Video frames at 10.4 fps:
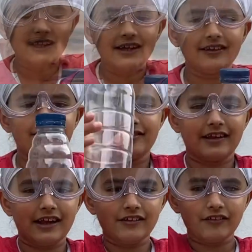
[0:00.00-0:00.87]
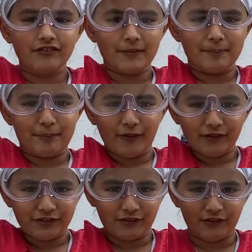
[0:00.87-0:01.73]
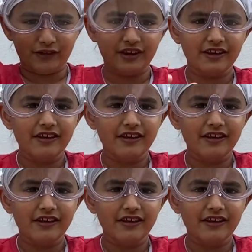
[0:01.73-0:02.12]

Instead of a bottle,